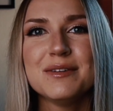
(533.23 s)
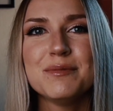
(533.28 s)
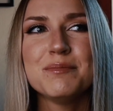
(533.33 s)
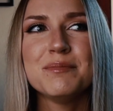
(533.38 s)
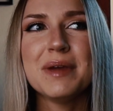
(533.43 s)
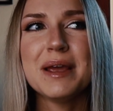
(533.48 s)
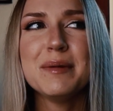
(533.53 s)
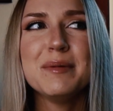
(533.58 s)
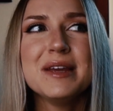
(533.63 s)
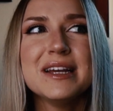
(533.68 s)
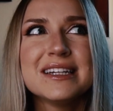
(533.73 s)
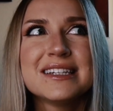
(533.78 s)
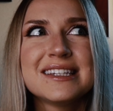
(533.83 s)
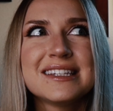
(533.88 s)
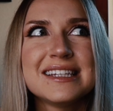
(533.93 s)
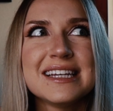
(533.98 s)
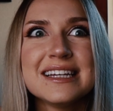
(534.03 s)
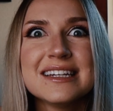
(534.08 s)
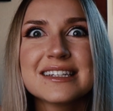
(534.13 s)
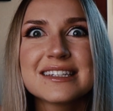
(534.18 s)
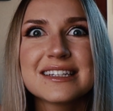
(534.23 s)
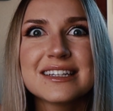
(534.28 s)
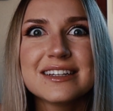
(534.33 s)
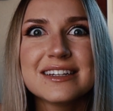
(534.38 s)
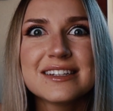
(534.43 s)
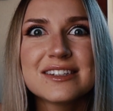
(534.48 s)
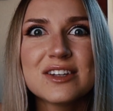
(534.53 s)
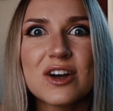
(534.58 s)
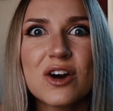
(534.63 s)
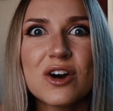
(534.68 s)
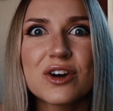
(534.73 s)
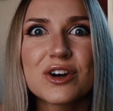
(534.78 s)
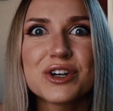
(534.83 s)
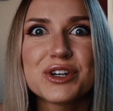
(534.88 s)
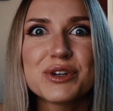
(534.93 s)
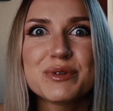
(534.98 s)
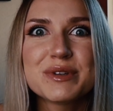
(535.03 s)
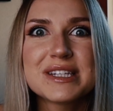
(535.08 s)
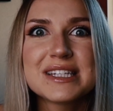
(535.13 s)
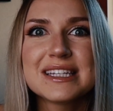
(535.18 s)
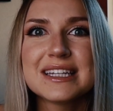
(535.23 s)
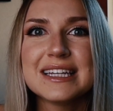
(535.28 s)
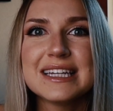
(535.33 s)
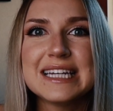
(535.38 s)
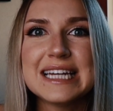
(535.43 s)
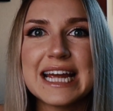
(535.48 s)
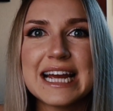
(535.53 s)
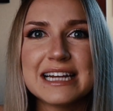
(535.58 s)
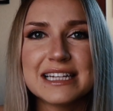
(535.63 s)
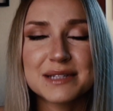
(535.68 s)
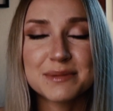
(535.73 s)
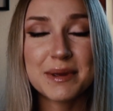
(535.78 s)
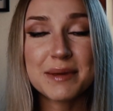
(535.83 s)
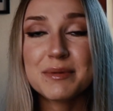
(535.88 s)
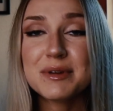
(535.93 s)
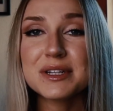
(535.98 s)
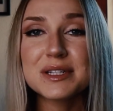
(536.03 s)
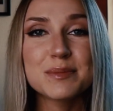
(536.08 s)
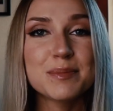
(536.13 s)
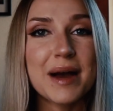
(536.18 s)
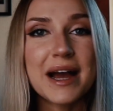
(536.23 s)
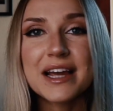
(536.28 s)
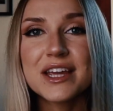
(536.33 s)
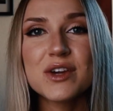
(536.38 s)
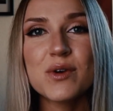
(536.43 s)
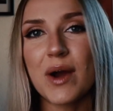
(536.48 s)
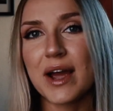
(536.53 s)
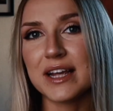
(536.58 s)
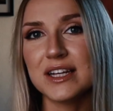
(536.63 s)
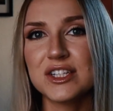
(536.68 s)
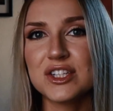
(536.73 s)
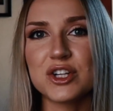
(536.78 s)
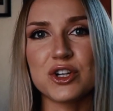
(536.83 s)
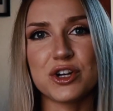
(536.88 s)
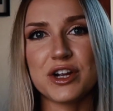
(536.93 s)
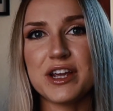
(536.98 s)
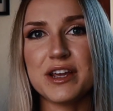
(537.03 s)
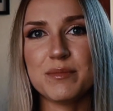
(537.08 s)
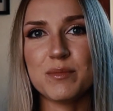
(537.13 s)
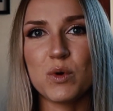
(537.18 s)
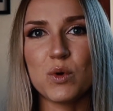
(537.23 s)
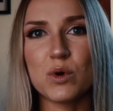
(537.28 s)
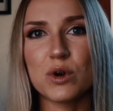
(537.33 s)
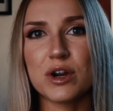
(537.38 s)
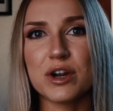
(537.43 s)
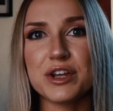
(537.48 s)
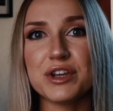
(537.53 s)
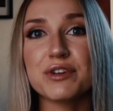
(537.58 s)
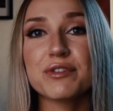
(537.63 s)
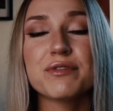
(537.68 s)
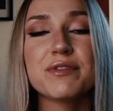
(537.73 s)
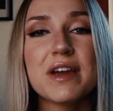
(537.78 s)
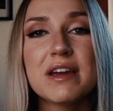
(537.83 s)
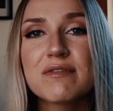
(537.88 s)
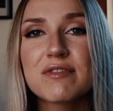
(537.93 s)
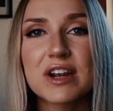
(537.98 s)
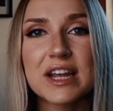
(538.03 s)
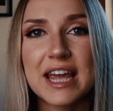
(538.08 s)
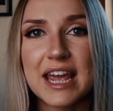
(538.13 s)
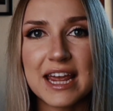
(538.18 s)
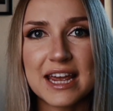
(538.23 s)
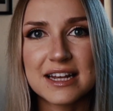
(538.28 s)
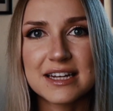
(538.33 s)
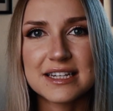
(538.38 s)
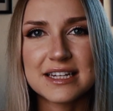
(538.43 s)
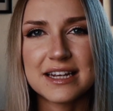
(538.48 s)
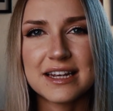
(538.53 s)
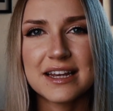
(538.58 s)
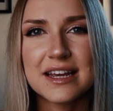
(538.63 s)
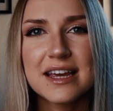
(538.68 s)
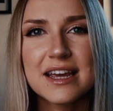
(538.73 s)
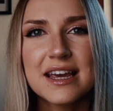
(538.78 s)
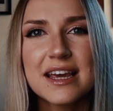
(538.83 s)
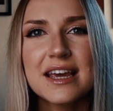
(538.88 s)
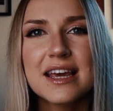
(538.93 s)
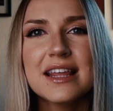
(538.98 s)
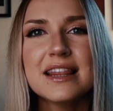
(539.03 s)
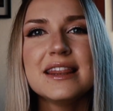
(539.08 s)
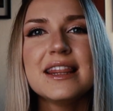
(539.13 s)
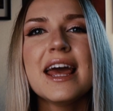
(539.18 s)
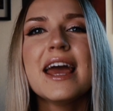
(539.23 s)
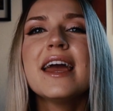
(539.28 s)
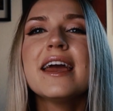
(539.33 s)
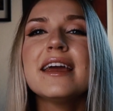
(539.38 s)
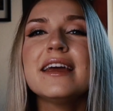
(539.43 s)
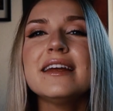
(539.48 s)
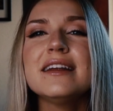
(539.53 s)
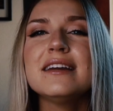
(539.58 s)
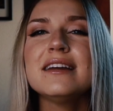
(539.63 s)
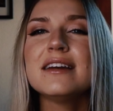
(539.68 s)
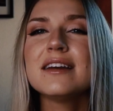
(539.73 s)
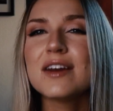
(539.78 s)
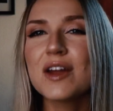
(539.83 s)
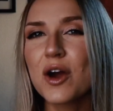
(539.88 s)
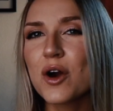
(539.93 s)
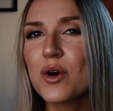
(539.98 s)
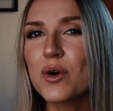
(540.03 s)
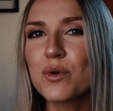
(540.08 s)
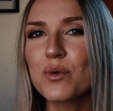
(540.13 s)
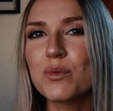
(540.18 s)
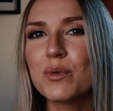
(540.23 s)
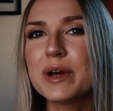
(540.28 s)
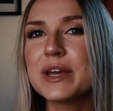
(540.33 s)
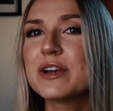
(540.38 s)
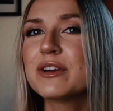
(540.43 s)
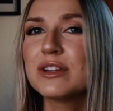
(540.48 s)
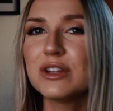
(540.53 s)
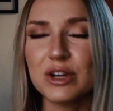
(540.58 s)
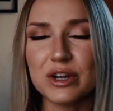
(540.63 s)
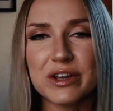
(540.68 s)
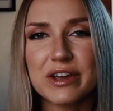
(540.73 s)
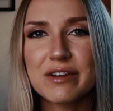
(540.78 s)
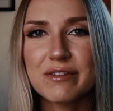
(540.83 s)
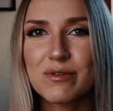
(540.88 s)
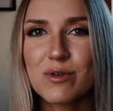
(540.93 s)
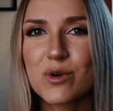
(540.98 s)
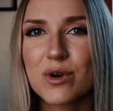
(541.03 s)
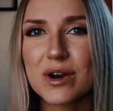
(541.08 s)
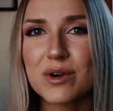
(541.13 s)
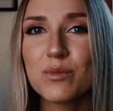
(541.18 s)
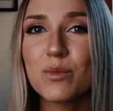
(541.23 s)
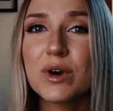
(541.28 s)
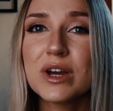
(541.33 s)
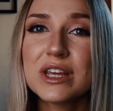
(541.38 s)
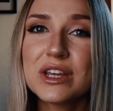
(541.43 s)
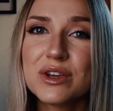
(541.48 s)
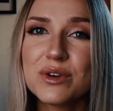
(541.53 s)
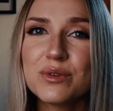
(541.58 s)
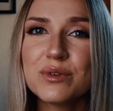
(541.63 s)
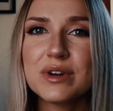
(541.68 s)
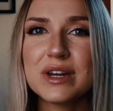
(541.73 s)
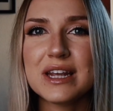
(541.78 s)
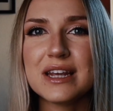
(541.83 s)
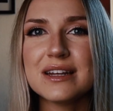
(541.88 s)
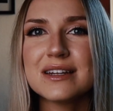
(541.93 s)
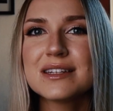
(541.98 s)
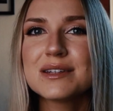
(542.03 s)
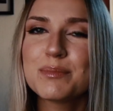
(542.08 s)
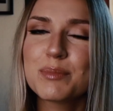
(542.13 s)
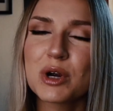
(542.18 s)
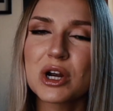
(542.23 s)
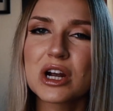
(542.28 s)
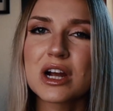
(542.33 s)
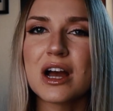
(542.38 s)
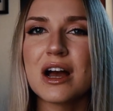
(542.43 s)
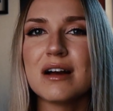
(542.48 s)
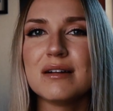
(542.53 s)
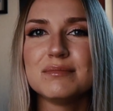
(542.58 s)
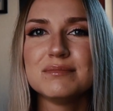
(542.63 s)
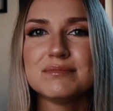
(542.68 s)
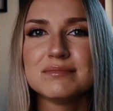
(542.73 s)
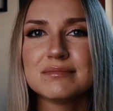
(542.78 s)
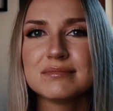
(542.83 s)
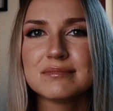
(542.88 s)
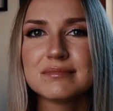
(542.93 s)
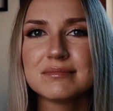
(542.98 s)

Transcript: Maybe it's sing a silly song or do a silly dance. Maybe it's buy you ice cream or your favorite candy. They know what you're looking for and what you need to perk up.